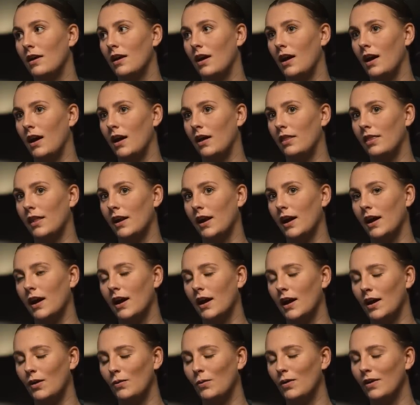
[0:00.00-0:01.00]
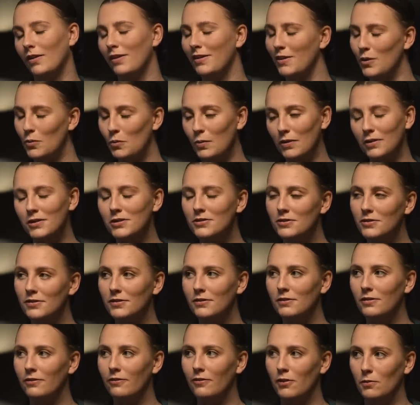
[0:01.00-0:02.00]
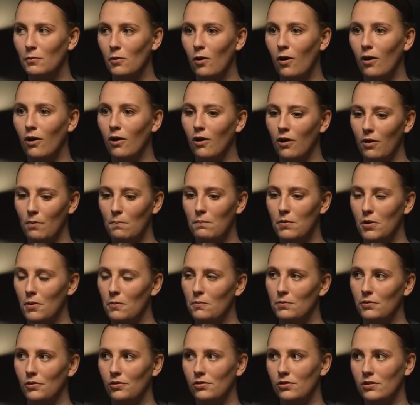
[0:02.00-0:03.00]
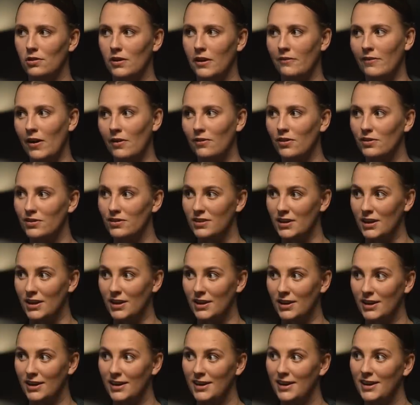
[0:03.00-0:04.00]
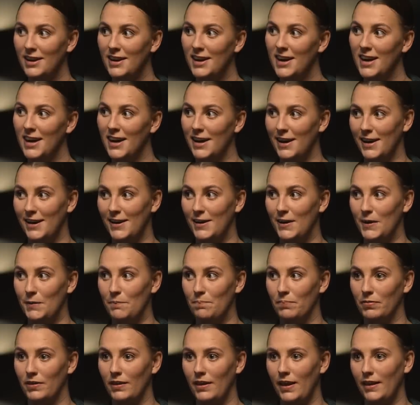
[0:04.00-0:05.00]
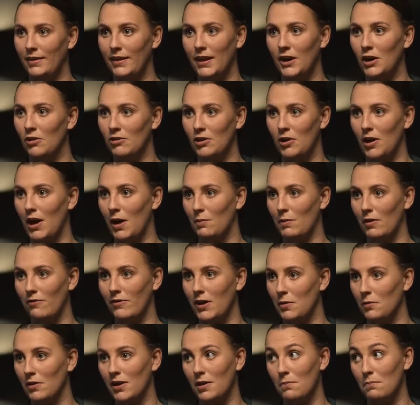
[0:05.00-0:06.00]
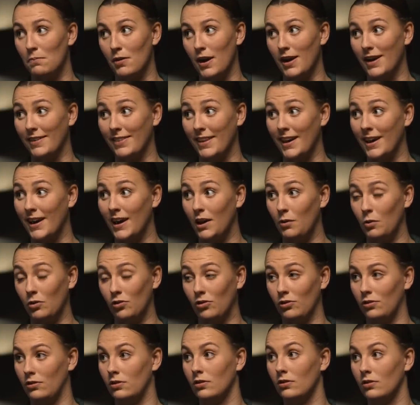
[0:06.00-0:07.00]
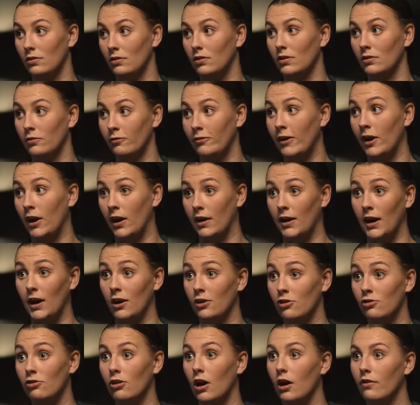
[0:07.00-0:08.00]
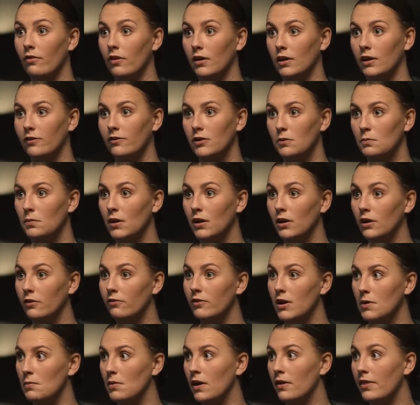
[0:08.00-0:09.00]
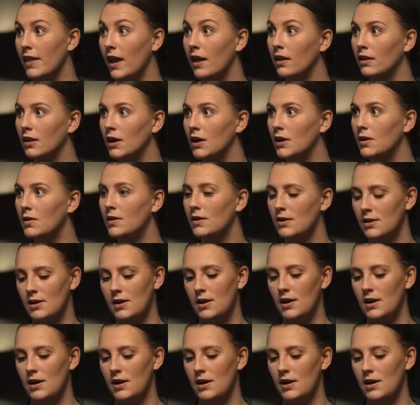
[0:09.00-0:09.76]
And then I had one of the worst femoral bone bruises they've ever seen. Um, and they don't know how my femur didn't break at the head, which is very catastrophic if you break your femur that low.